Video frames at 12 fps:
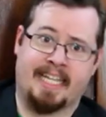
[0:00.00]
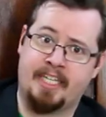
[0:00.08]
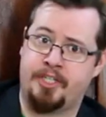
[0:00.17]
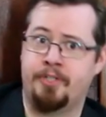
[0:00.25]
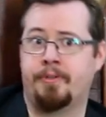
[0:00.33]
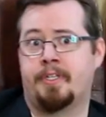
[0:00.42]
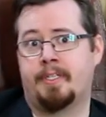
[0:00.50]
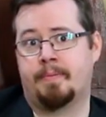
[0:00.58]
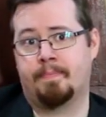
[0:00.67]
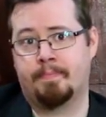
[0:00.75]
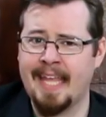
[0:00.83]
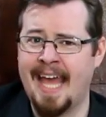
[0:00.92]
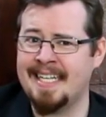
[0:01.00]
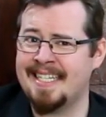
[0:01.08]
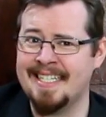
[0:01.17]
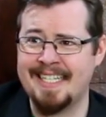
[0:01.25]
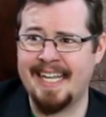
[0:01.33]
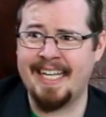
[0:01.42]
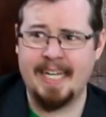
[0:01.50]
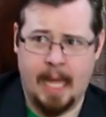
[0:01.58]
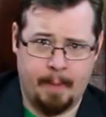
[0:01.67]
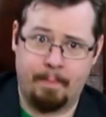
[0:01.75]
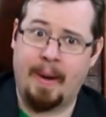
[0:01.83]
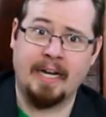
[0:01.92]
against nukes. And indeed,
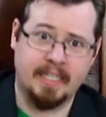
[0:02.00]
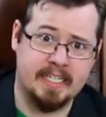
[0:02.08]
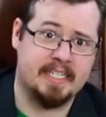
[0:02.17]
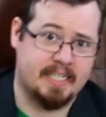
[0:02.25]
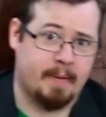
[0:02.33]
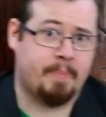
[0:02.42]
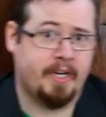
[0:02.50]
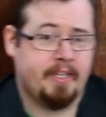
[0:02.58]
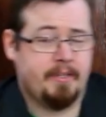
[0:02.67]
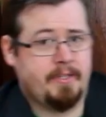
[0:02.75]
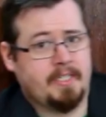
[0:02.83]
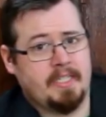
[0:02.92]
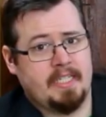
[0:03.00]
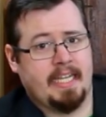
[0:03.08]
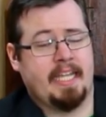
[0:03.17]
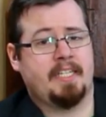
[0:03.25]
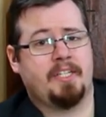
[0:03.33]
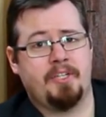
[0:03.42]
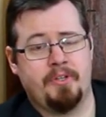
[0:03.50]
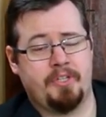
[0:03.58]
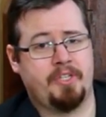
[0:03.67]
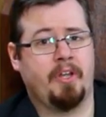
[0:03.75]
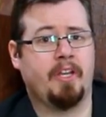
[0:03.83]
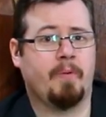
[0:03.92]
bunkers are pretty useless against
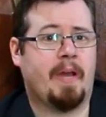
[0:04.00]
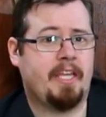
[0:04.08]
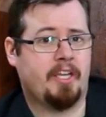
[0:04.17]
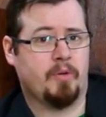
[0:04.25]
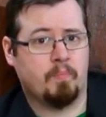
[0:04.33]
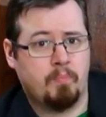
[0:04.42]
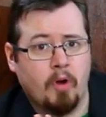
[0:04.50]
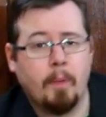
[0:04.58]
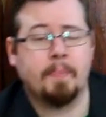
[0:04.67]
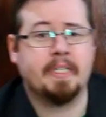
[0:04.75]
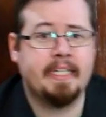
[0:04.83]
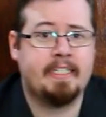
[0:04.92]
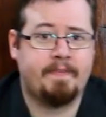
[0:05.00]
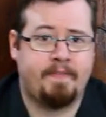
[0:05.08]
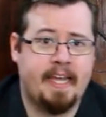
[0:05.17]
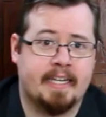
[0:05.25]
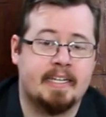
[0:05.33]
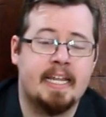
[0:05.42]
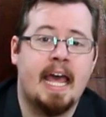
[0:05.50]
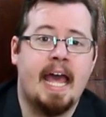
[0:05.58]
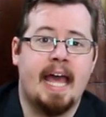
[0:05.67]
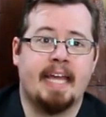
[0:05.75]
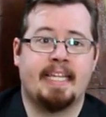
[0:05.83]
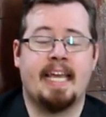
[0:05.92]
nukes. The only way you can properly defend
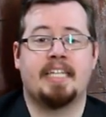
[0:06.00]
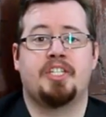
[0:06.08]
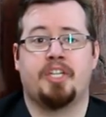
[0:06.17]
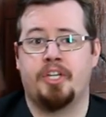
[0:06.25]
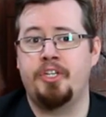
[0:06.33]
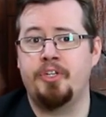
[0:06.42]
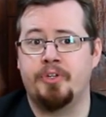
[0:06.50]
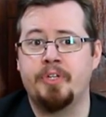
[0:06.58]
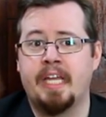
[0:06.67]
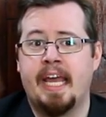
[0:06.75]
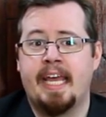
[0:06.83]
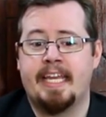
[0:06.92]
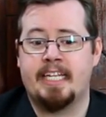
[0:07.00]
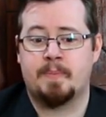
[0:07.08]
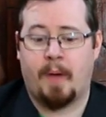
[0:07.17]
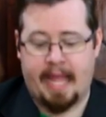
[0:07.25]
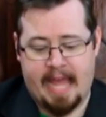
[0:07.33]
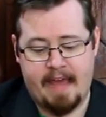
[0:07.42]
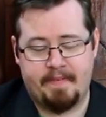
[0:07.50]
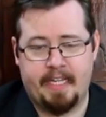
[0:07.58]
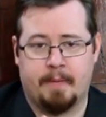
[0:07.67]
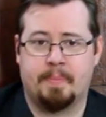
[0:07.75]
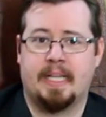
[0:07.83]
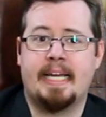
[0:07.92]
against a nuke is by
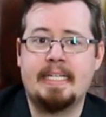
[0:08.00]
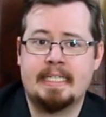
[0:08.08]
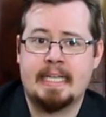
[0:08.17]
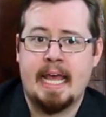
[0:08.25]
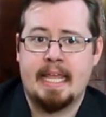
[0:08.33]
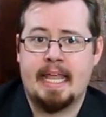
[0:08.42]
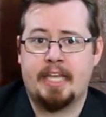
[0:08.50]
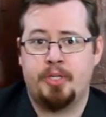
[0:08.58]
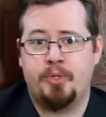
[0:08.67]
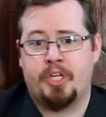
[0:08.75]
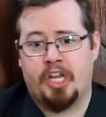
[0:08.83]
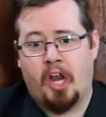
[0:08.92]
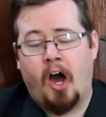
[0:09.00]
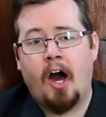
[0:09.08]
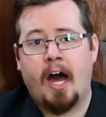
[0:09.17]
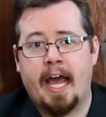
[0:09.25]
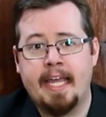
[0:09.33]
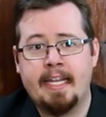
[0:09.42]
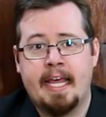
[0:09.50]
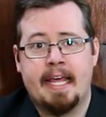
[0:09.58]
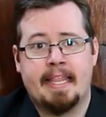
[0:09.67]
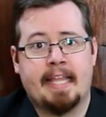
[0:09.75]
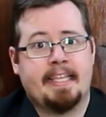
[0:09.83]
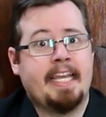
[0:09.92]
having a place that you can hide
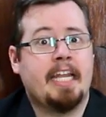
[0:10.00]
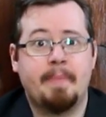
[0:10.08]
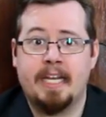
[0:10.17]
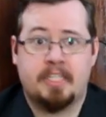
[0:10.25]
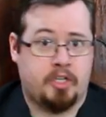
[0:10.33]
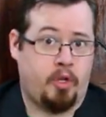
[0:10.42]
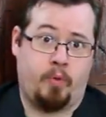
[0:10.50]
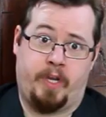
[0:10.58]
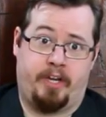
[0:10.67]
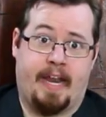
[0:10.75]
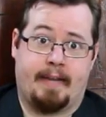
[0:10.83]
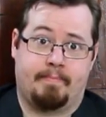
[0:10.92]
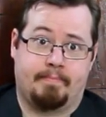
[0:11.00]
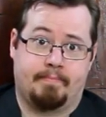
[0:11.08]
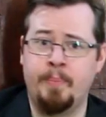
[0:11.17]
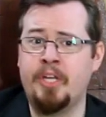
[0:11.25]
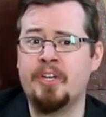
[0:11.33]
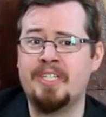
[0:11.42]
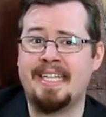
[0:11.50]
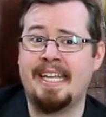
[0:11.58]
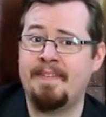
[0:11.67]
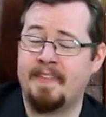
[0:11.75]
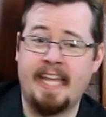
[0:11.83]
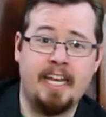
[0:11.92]
that the enemy doesn't know where you're at. Because
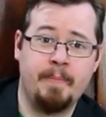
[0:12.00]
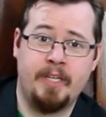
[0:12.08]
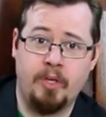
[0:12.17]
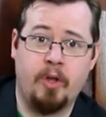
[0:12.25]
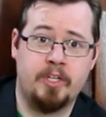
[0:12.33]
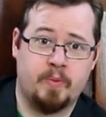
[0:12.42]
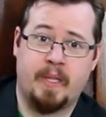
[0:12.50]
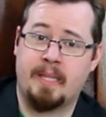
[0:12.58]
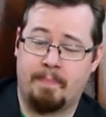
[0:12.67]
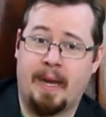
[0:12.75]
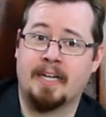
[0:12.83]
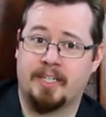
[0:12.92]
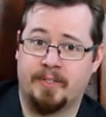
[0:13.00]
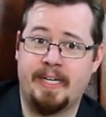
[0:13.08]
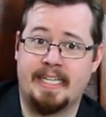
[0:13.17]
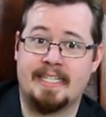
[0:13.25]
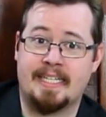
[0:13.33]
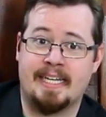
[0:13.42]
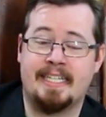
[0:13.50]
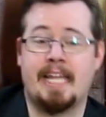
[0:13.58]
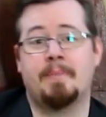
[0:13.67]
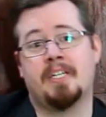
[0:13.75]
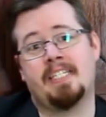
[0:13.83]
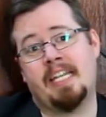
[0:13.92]
if the enemy knows where the bunker is and is
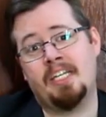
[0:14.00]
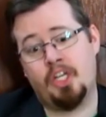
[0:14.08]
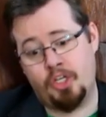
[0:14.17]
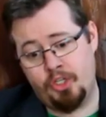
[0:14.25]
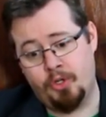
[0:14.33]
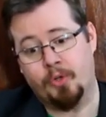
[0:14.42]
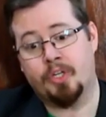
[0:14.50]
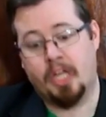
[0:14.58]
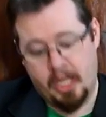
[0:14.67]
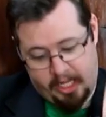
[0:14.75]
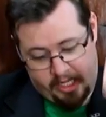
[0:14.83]
able to send a nuke,